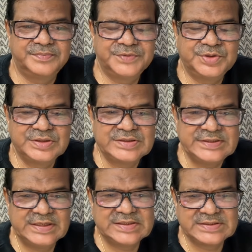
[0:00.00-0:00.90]
You can see
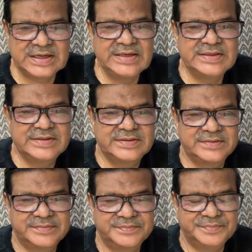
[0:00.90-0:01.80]
that site.
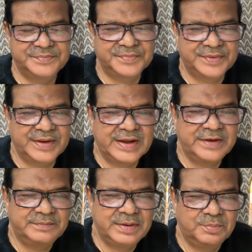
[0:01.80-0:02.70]
I
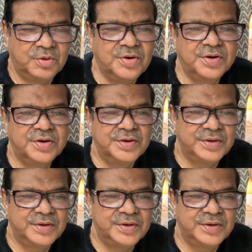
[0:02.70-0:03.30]
have my book,